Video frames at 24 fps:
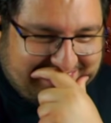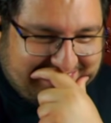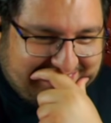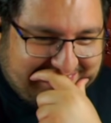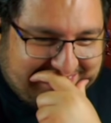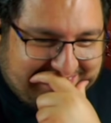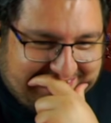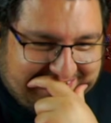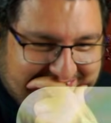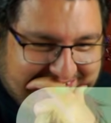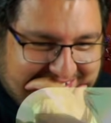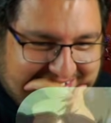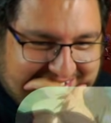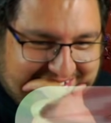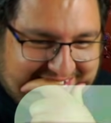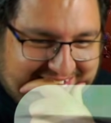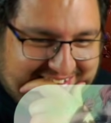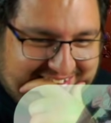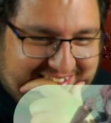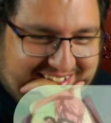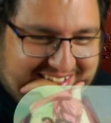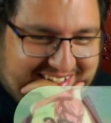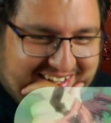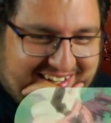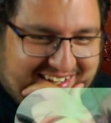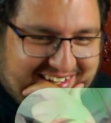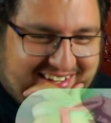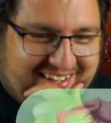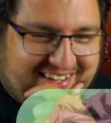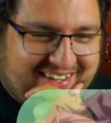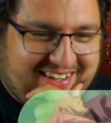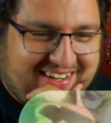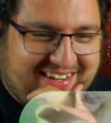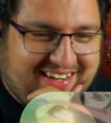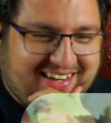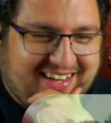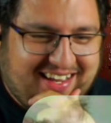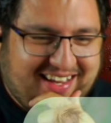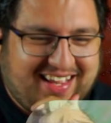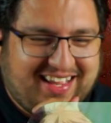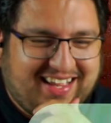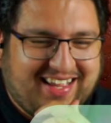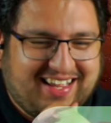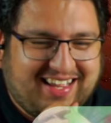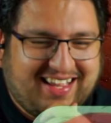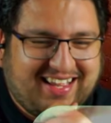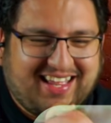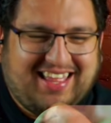
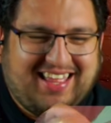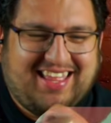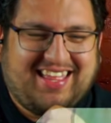(not speaking)